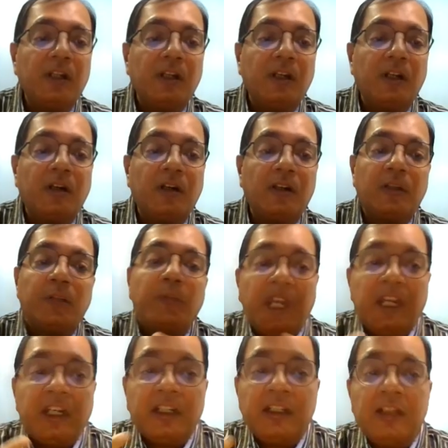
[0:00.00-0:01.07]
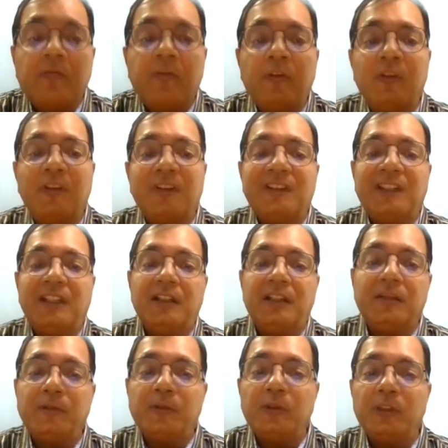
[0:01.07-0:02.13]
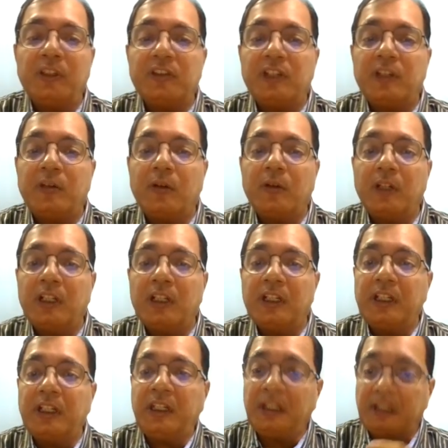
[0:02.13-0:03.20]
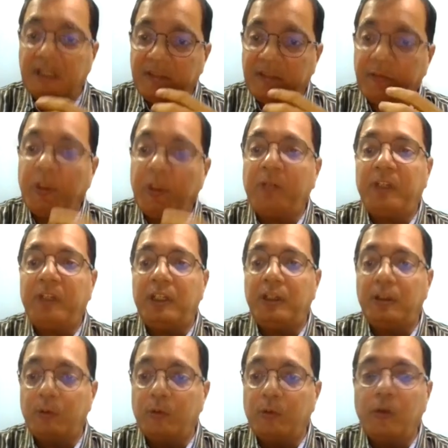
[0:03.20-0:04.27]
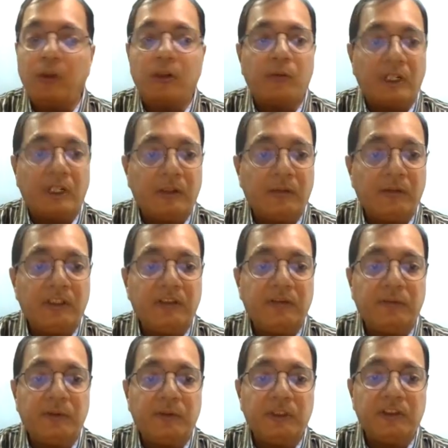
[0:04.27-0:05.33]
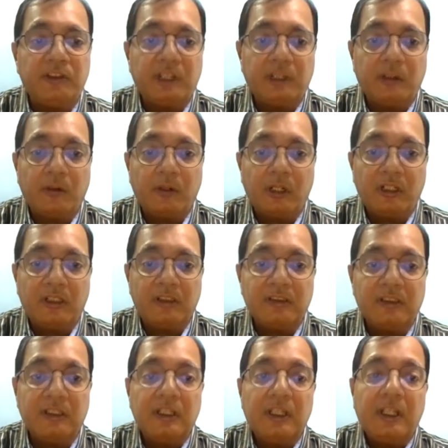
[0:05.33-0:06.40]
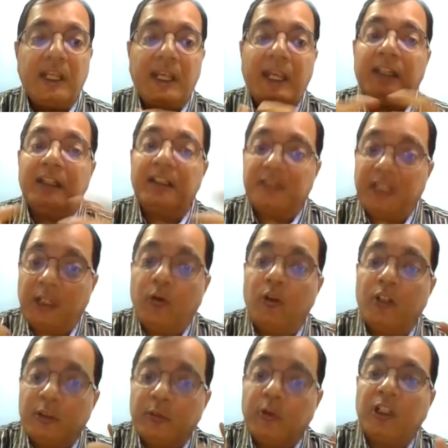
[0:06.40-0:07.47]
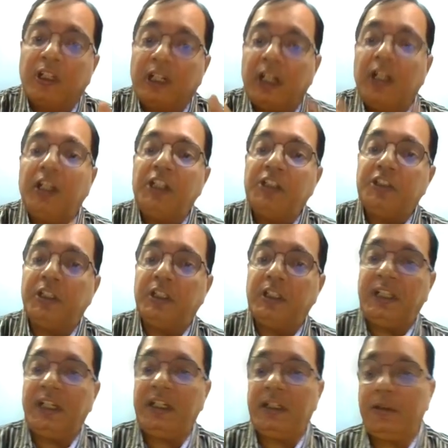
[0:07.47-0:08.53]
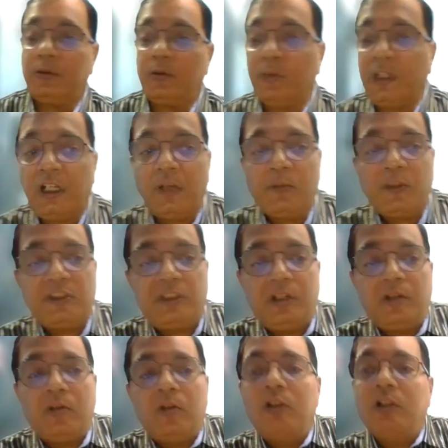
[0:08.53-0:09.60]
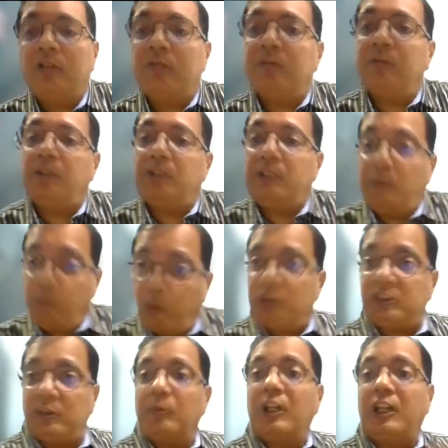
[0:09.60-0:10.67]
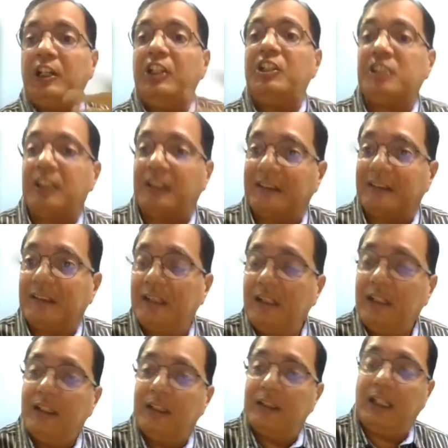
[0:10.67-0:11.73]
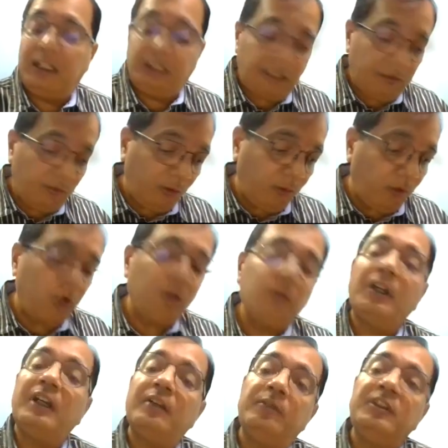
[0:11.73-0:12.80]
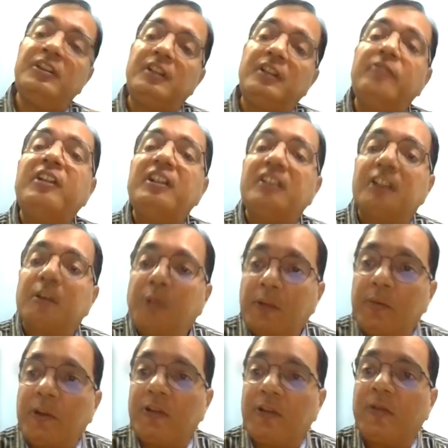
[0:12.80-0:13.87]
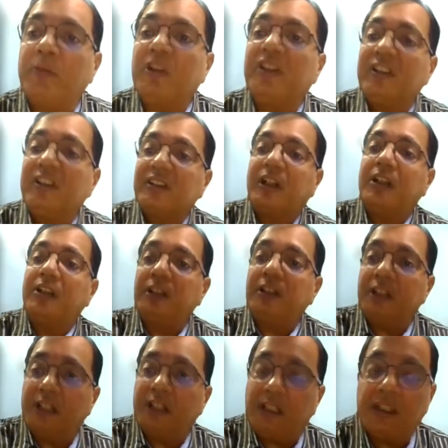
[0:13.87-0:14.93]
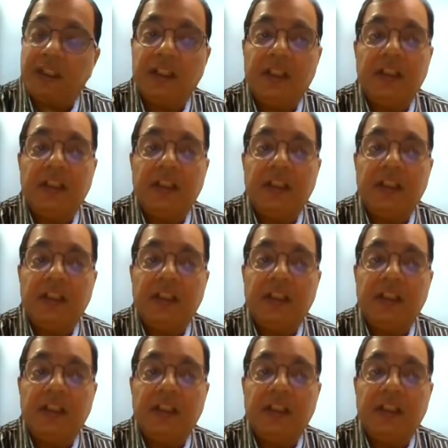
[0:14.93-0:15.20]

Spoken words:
Or a mentor influencing the future stakeholder, creating a rift between 2 or 1 of the future stakeholders. And the stakeholders put a condition that to become a stakeholder, they put some conditions that they would want to have, which defeats the purpose of business continuity